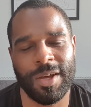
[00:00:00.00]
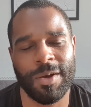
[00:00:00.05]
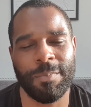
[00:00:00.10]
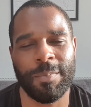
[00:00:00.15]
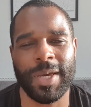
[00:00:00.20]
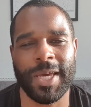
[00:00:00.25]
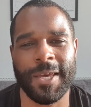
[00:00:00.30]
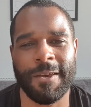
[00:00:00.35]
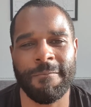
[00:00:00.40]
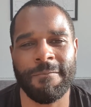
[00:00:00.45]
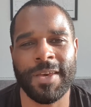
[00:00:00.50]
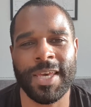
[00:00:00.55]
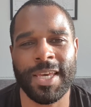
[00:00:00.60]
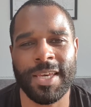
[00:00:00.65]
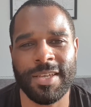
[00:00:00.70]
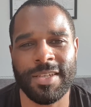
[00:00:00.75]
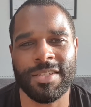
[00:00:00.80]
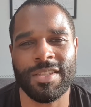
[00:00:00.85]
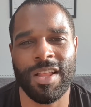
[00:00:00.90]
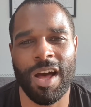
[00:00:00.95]
But if
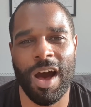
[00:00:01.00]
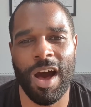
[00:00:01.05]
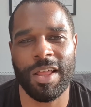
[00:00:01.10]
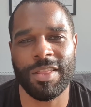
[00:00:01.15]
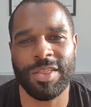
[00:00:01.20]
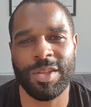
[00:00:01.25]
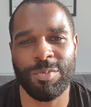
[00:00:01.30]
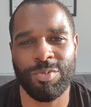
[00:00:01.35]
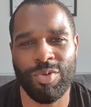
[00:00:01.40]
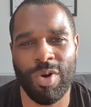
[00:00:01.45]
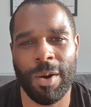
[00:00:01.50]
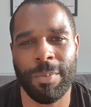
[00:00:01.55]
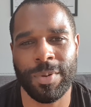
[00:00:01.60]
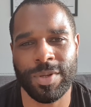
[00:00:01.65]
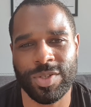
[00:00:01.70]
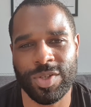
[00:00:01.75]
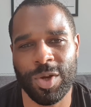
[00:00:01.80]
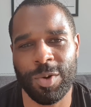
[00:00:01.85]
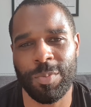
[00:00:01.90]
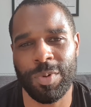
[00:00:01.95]
he's not on the proper
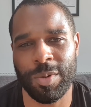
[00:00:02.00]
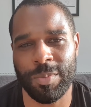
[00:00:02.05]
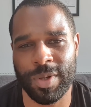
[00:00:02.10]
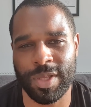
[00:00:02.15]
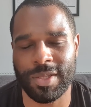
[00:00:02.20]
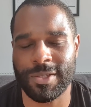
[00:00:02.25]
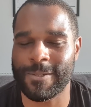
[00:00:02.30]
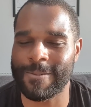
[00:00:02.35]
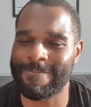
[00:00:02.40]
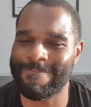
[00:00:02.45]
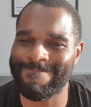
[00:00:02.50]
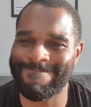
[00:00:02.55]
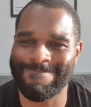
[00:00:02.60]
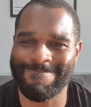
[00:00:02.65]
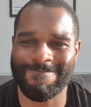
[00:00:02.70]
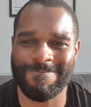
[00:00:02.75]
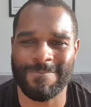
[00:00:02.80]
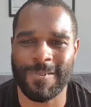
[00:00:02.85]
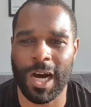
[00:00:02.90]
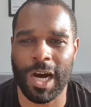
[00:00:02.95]
supplements,
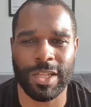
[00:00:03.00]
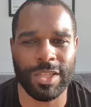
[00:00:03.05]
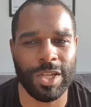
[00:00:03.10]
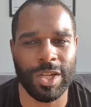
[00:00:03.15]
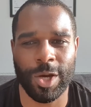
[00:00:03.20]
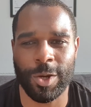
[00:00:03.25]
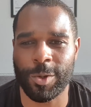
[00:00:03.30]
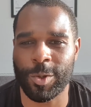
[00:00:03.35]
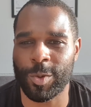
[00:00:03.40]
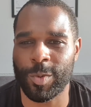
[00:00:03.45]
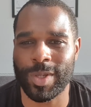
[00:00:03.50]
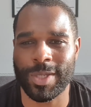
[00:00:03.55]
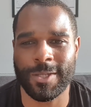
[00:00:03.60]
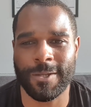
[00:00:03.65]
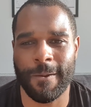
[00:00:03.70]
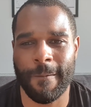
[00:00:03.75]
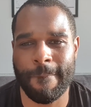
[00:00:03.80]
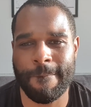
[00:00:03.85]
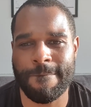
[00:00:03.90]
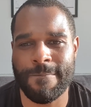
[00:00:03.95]
I don't know who he's.
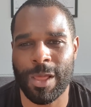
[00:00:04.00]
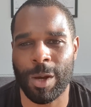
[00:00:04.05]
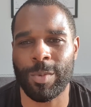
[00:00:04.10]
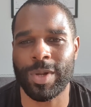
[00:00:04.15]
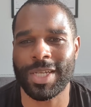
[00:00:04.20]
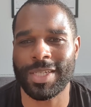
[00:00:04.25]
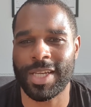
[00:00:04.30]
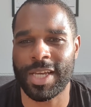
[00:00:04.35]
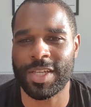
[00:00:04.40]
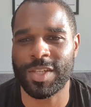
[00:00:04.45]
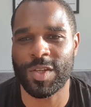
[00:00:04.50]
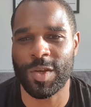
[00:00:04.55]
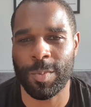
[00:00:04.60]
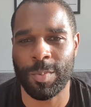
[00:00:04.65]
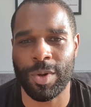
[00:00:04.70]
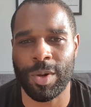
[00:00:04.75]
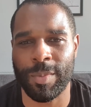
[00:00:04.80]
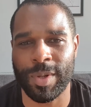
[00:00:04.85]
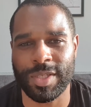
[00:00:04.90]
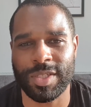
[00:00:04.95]
And when I say
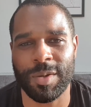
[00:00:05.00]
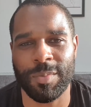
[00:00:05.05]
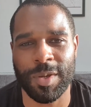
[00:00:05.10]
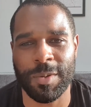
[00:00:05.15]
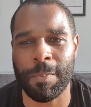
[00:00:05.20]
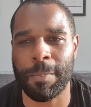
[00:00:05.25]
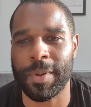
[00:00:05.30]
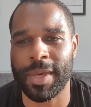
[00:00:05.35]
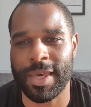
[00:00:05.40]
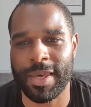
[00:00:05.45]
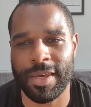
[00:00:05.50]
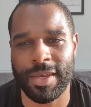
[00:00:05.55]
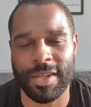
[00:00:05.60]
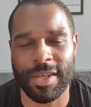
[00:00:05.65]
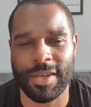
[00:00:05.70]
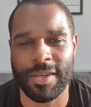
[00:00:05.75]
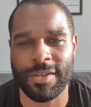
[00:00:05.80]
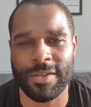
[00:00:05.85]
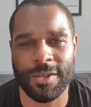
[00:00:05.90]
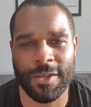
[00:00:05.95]
supplements, I mean
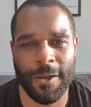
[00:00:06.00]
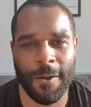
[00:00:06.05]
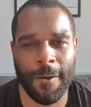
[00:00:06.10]
PEDs.